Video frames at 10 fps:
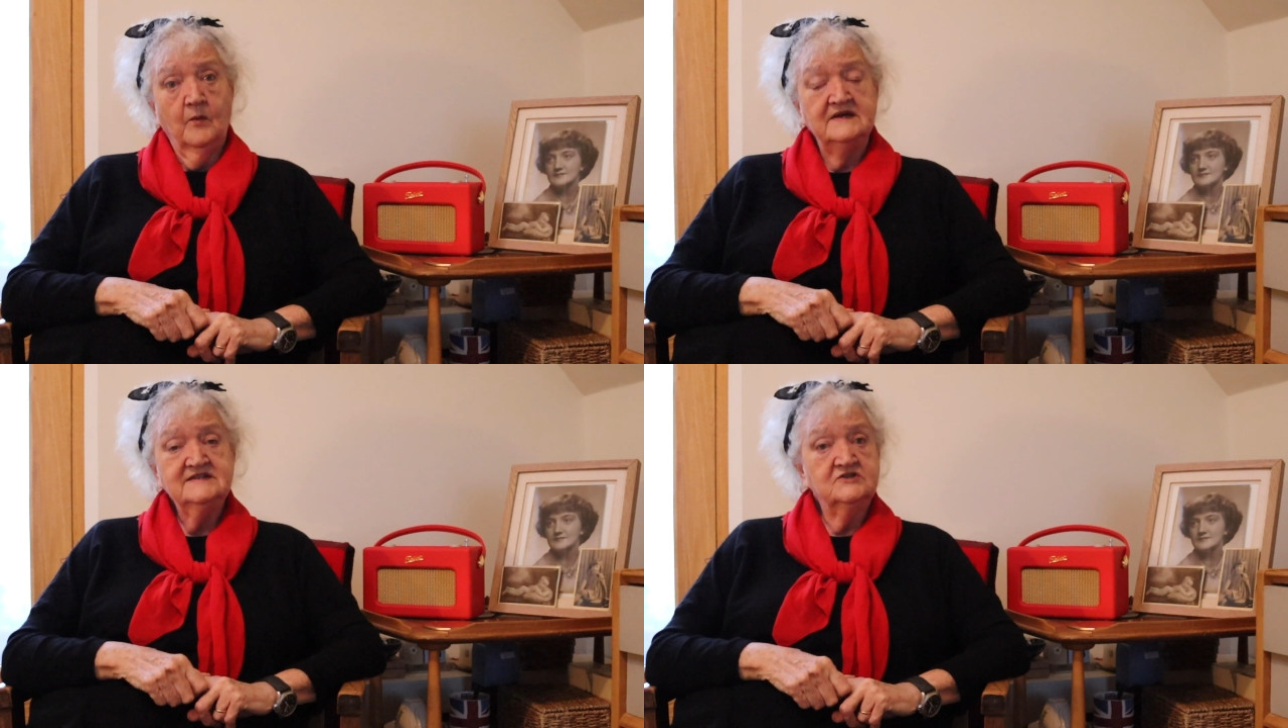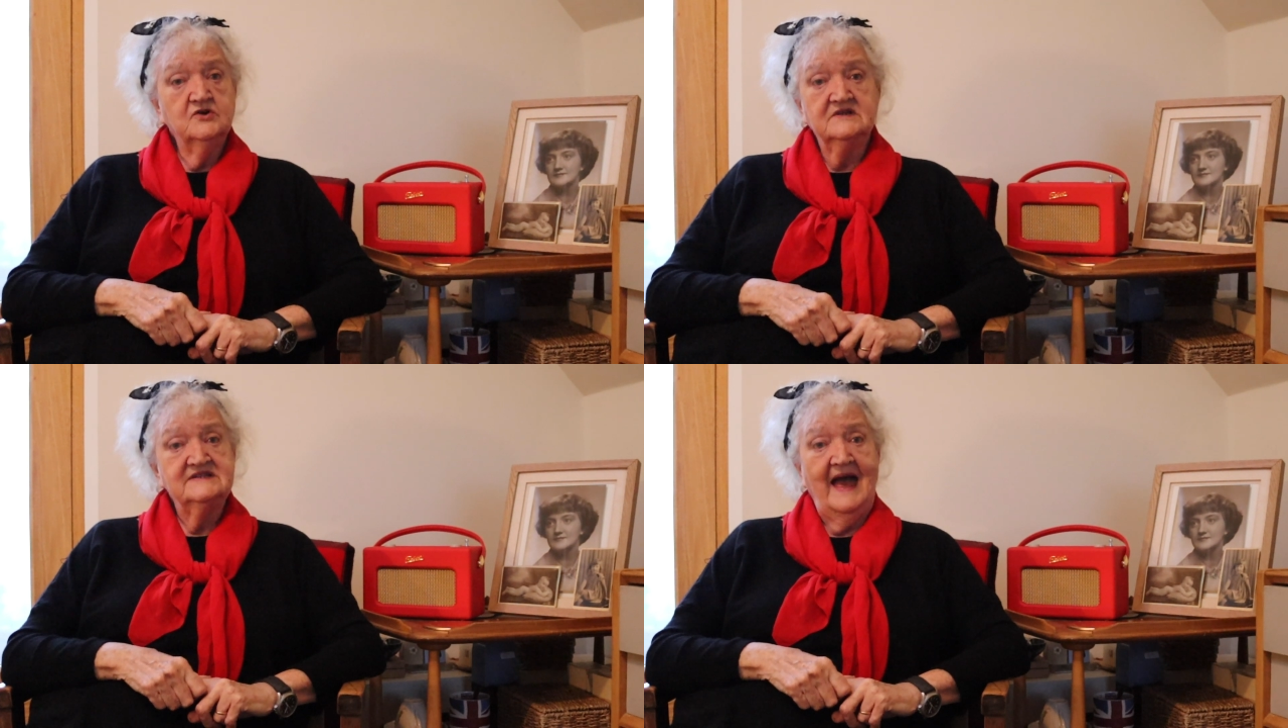whereas it
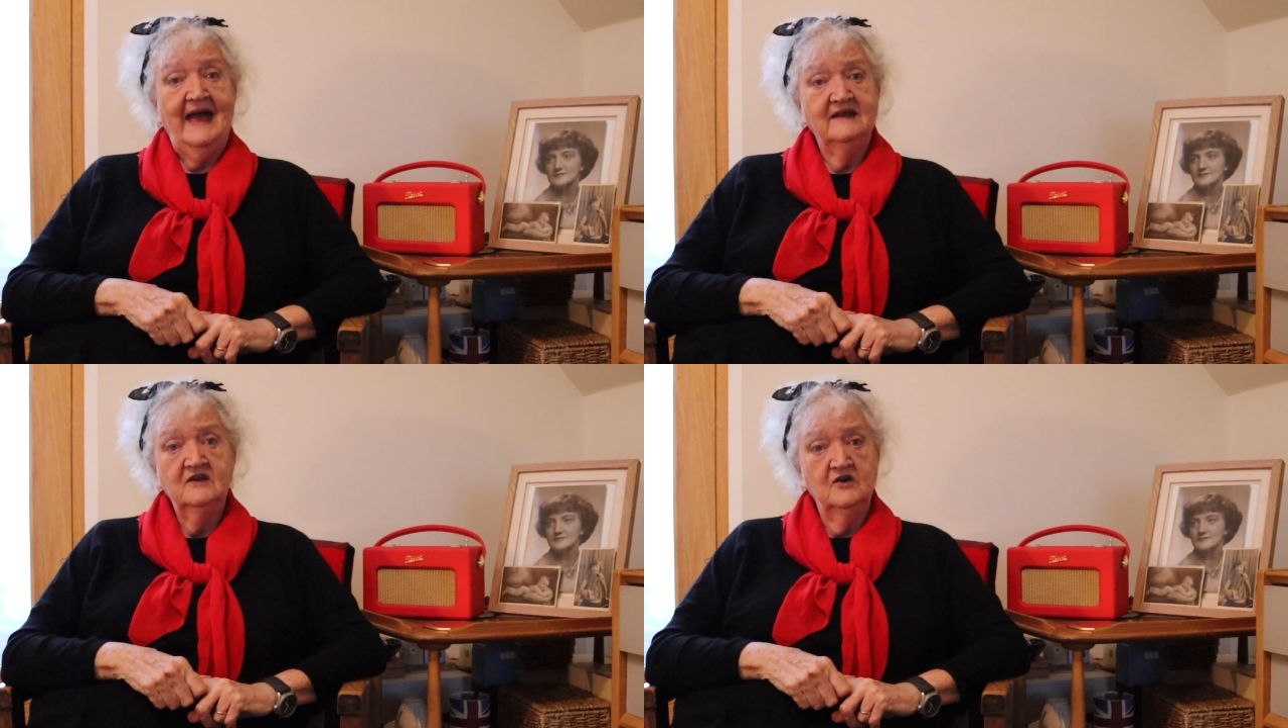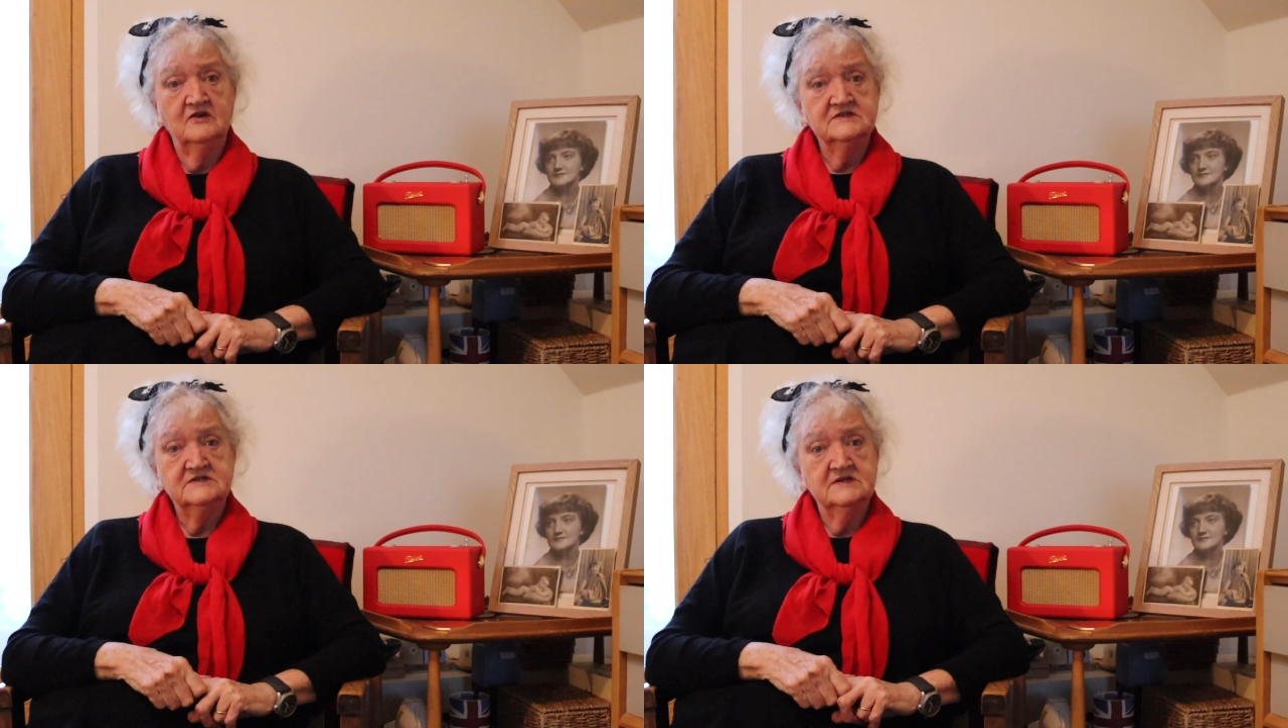took 10
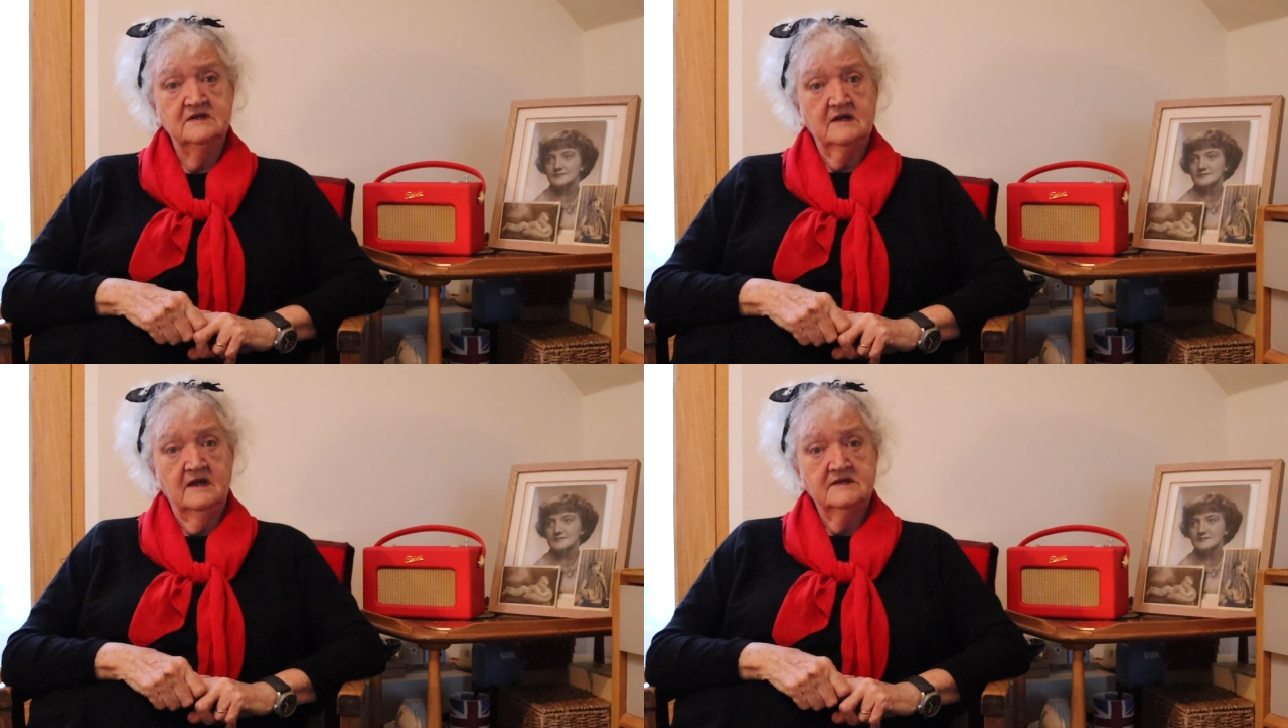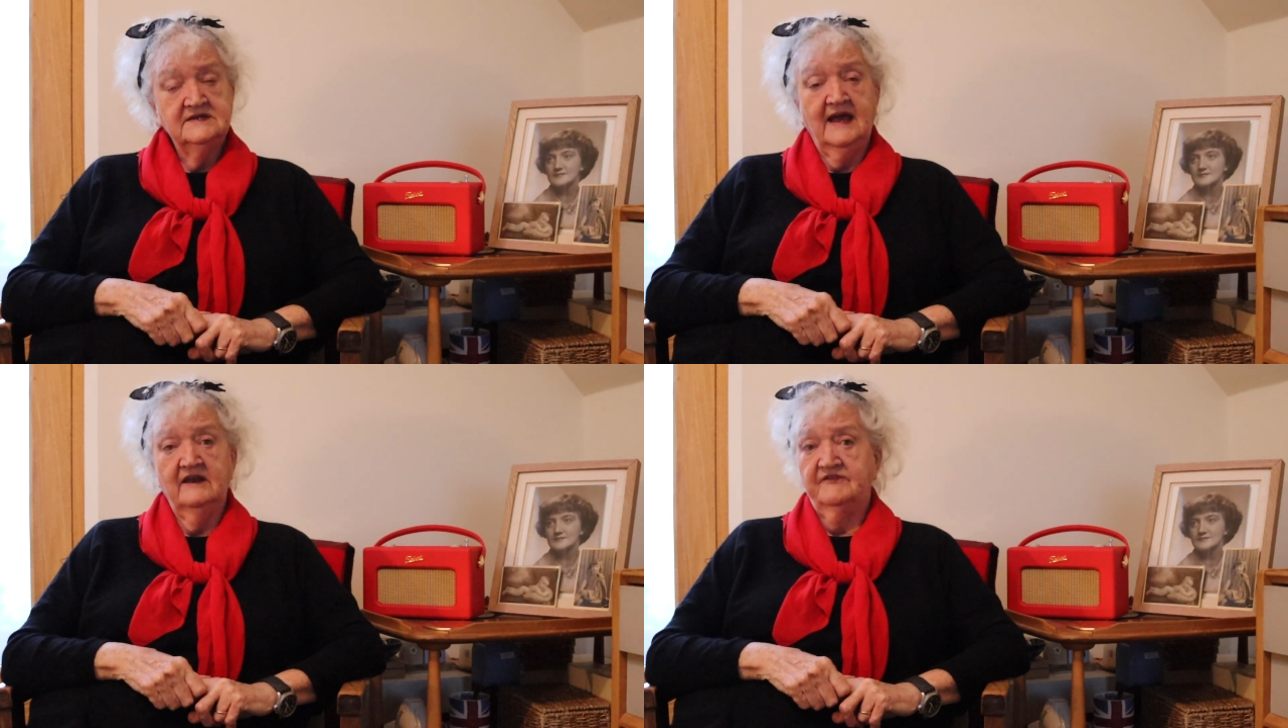years
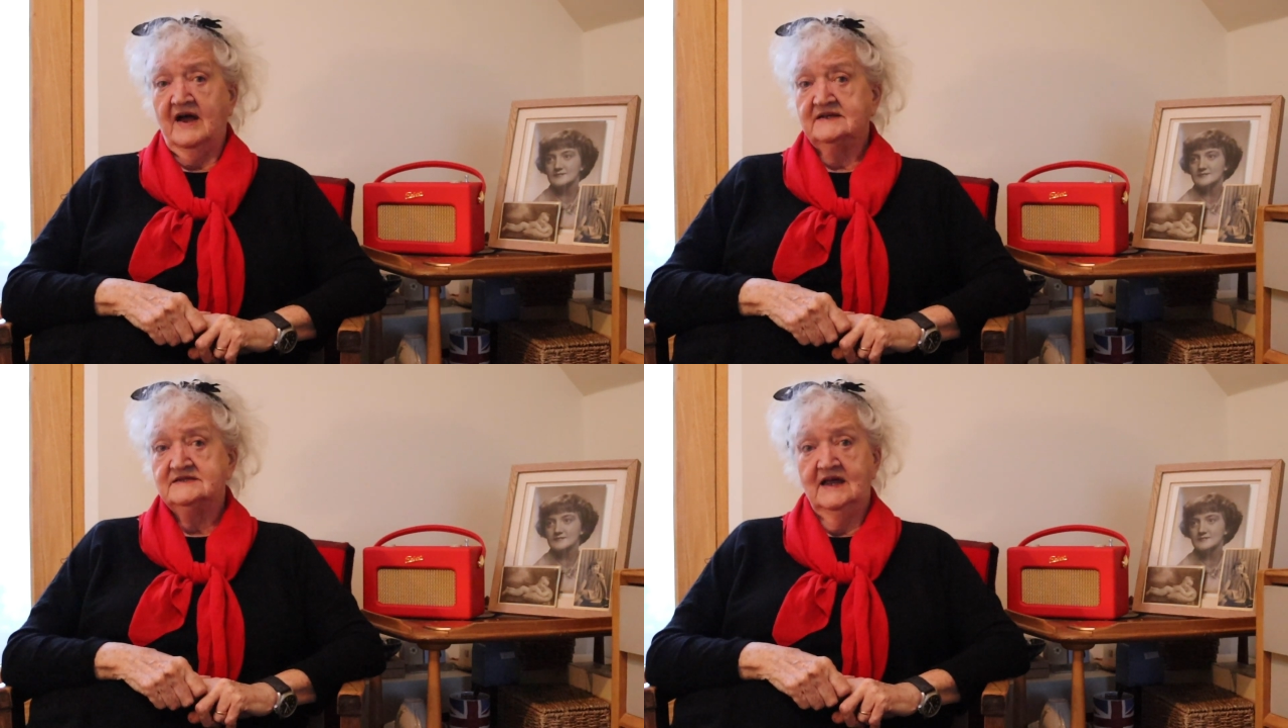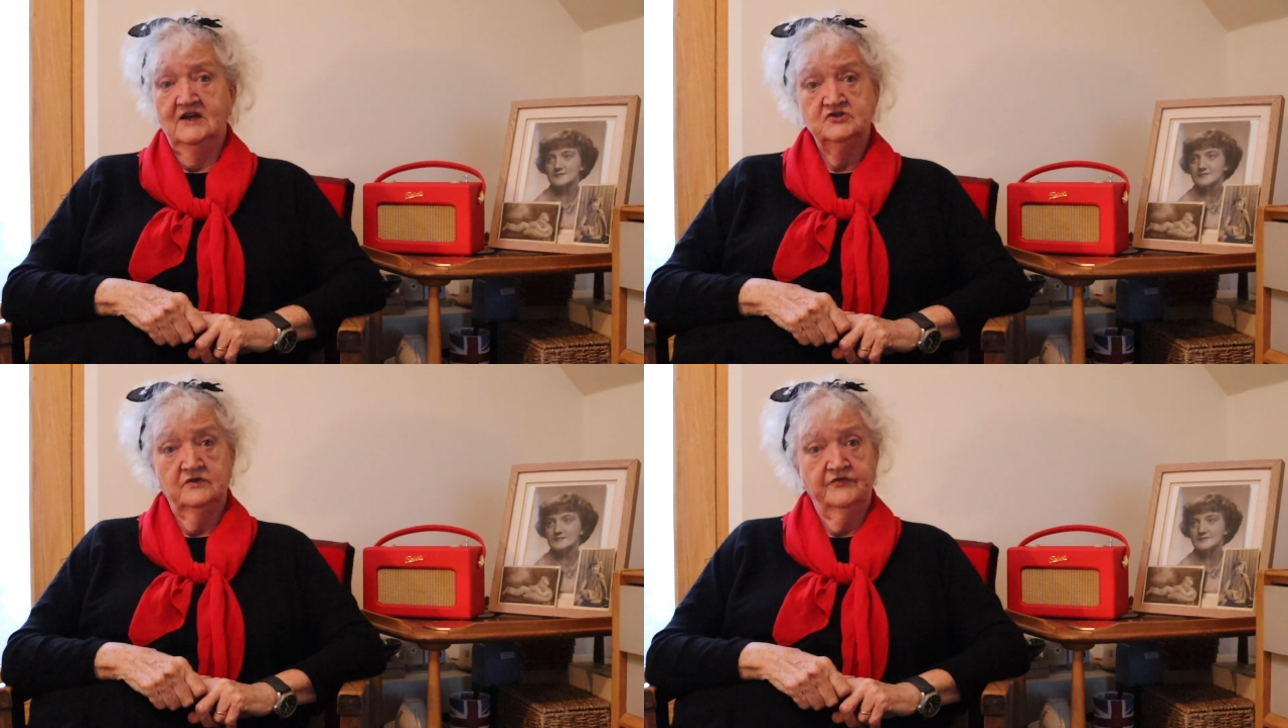to get a
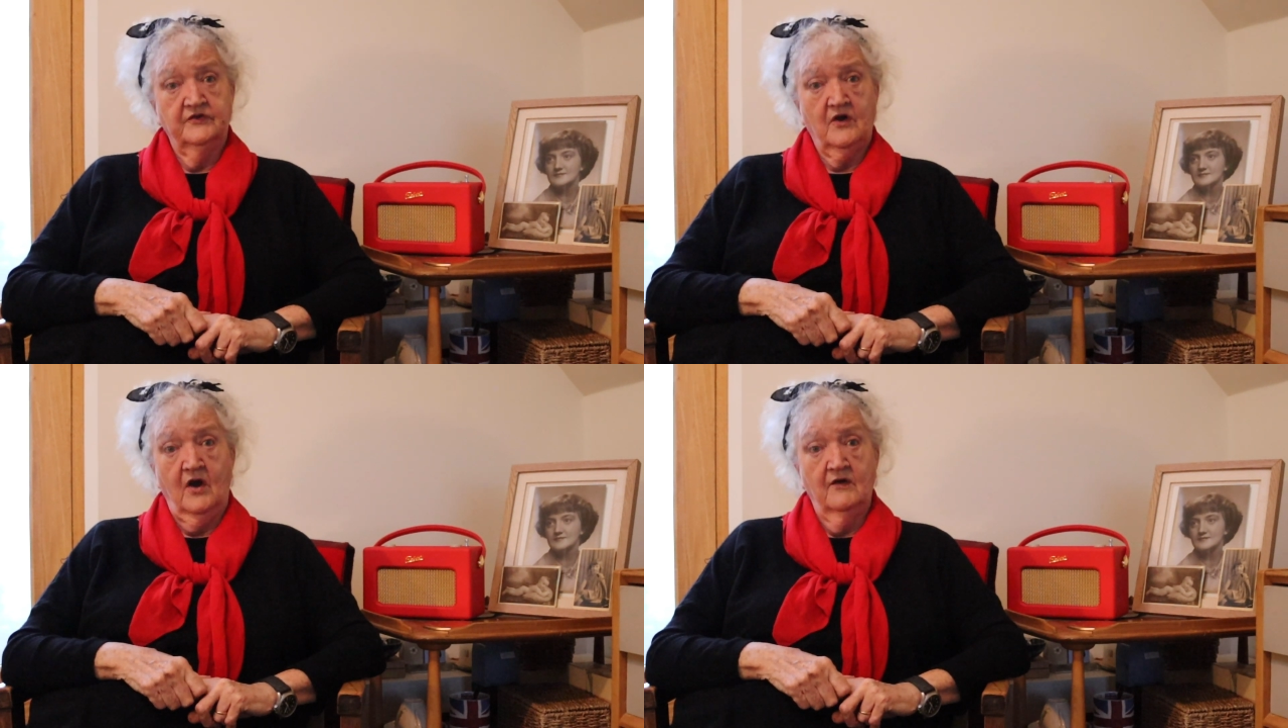vaccination for